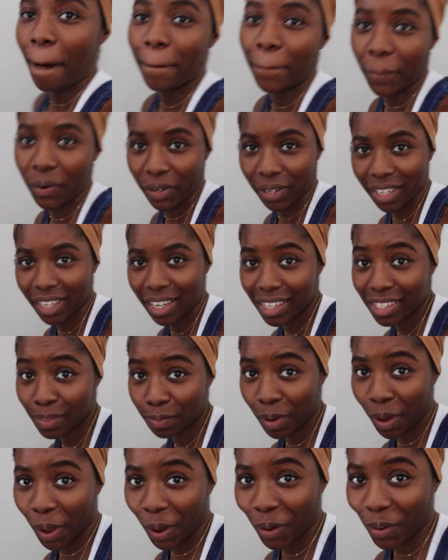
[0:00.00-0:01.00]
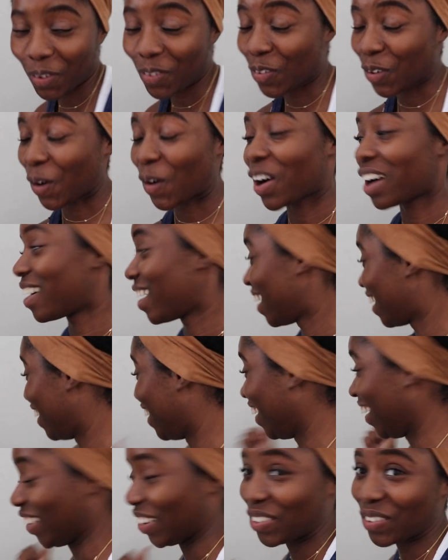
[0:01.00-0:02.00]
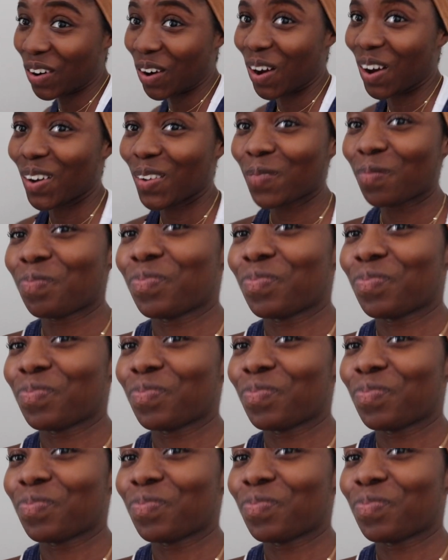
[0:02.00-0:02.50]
Pretty small for a wall.